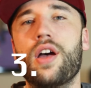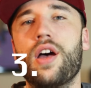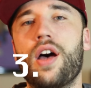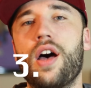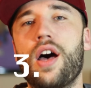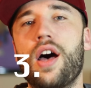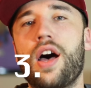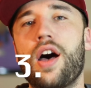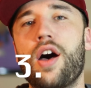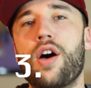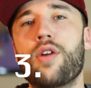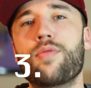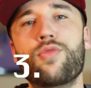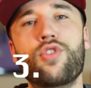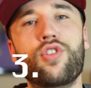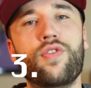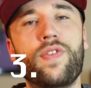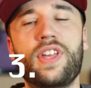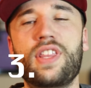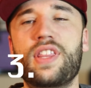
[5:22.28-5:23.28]
a
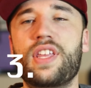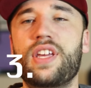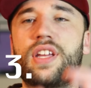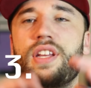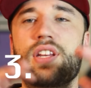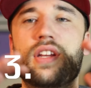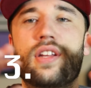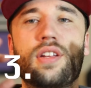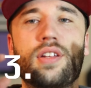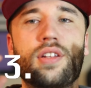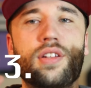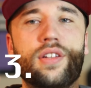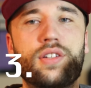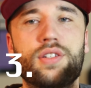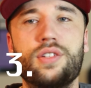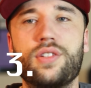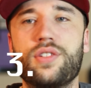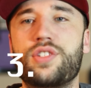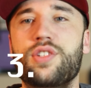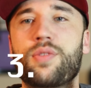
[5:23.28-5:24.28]
movie that
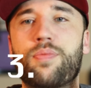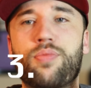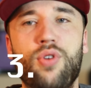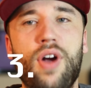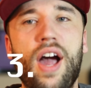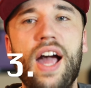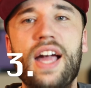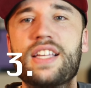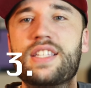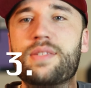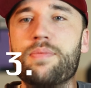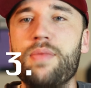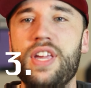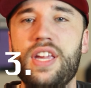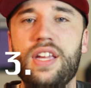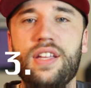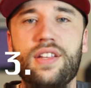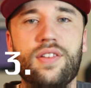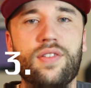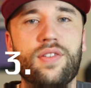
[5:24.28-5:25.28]
surprised
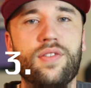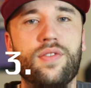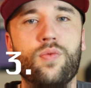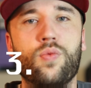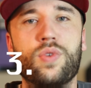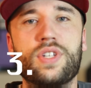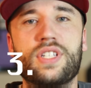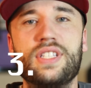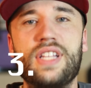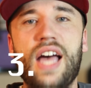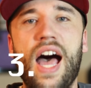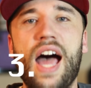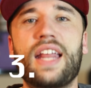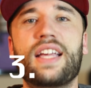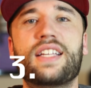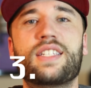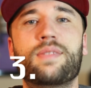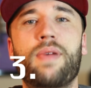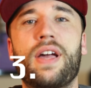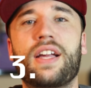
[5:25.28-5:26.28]
me, was not
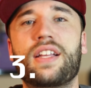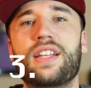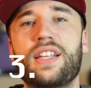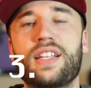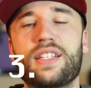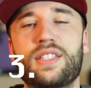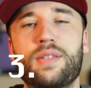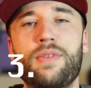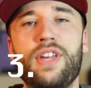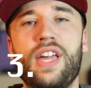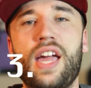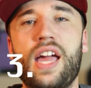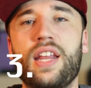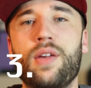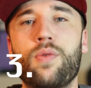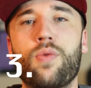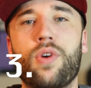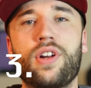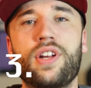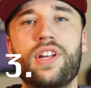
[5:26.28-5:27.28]
expecting it to be
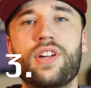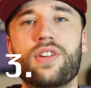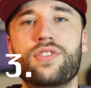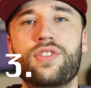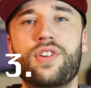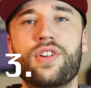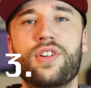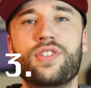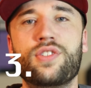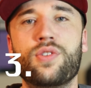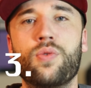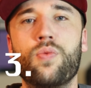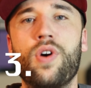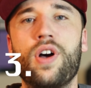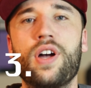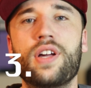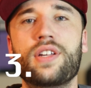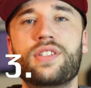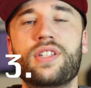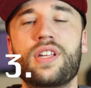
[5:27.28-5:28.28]
anywhere near as good as it
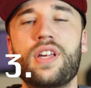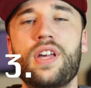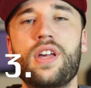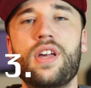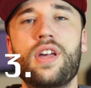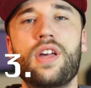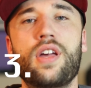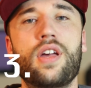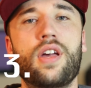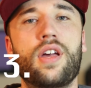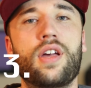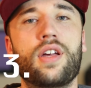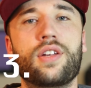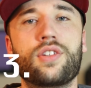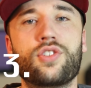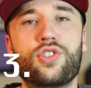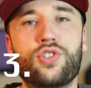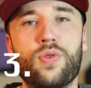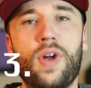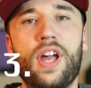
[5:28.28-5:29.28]
was,
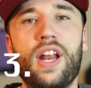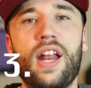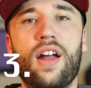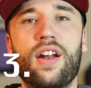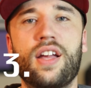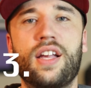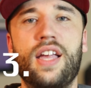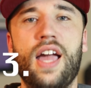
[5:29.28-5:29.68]
Straight Outta